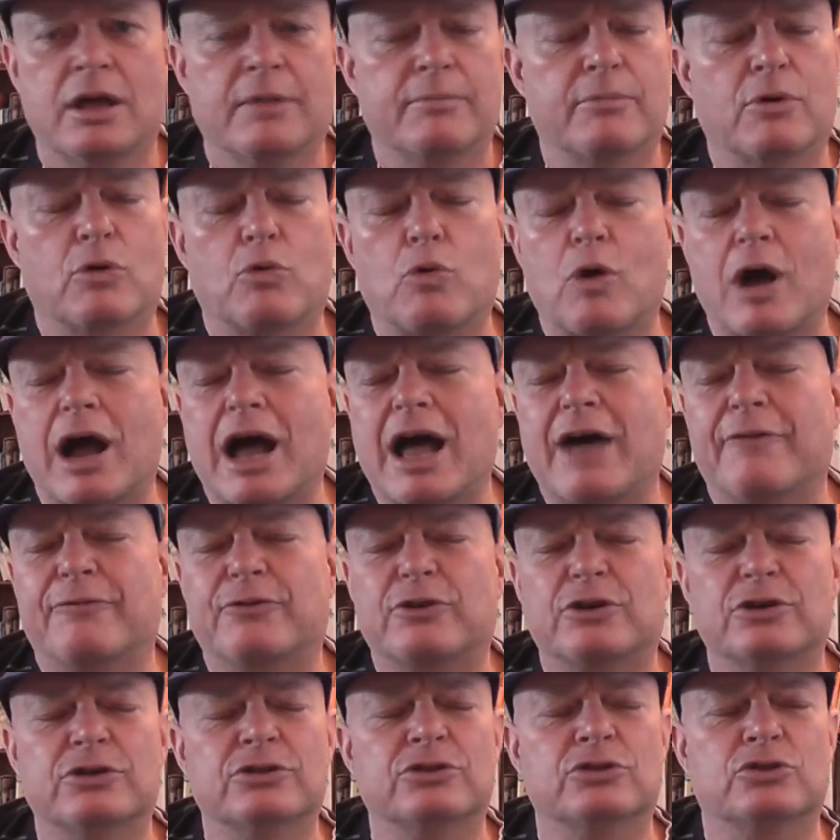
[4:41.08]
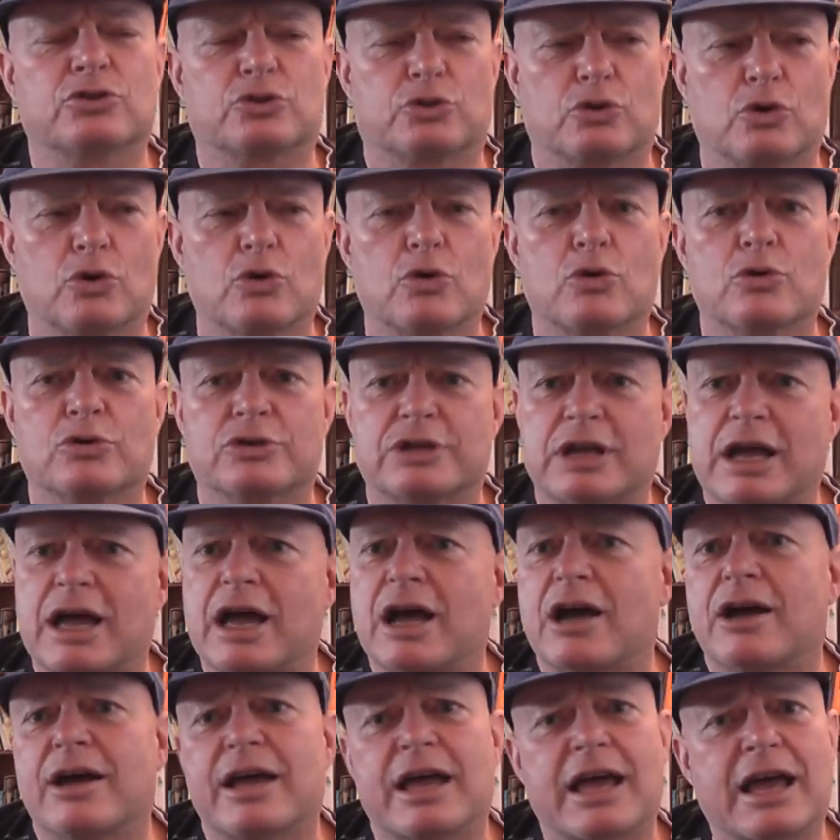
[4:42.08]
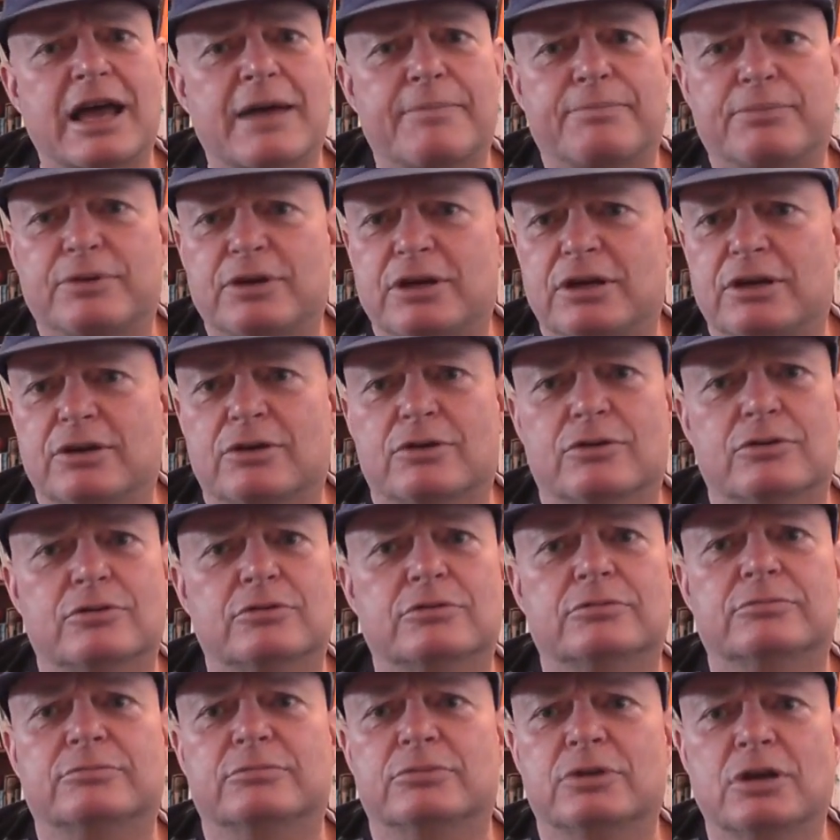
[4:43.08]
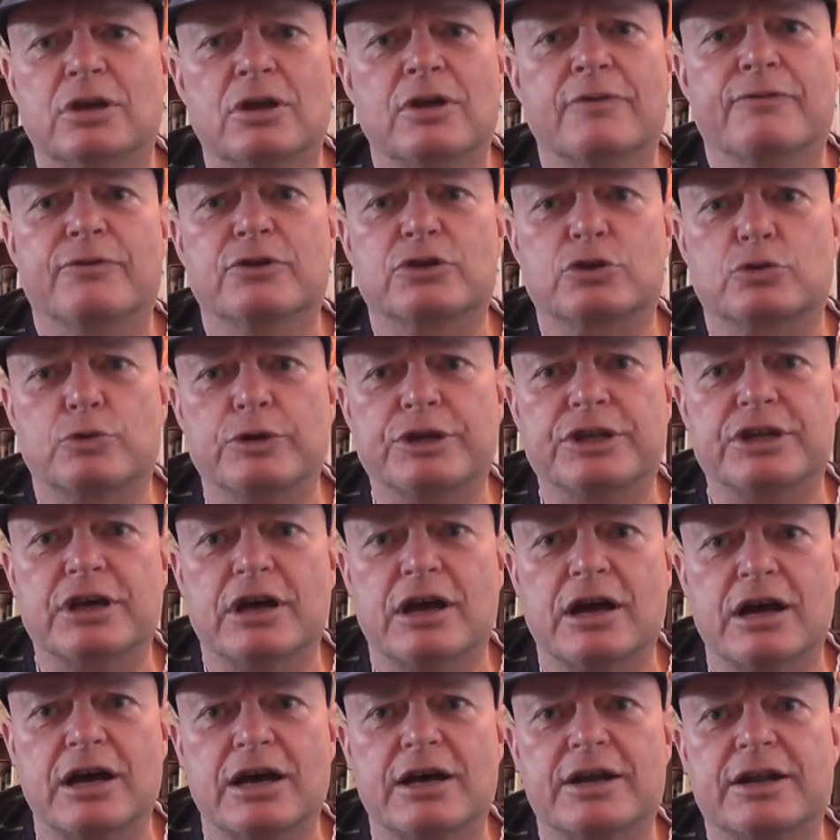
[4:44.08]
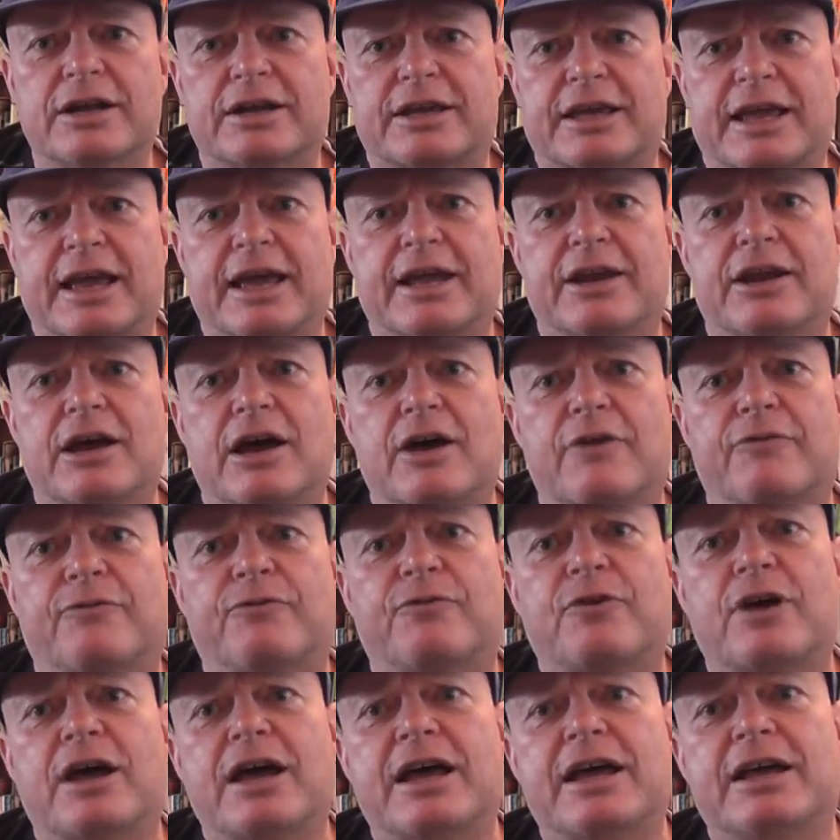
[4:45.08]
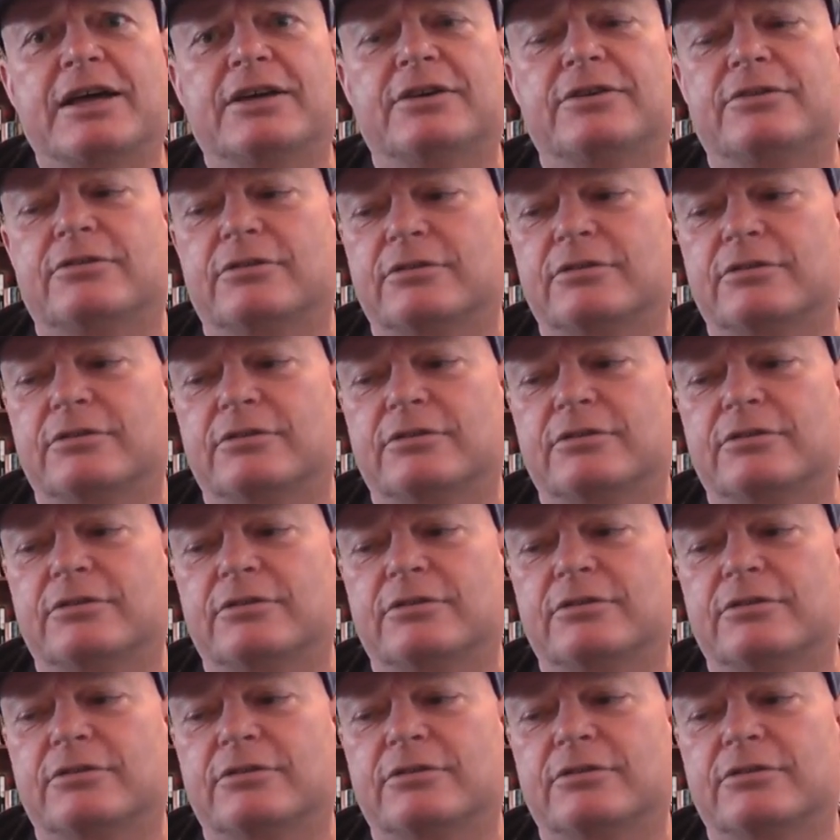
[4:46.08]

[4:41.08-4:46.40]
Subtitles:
My wife controls our happy home, for sweetheart I cannot find.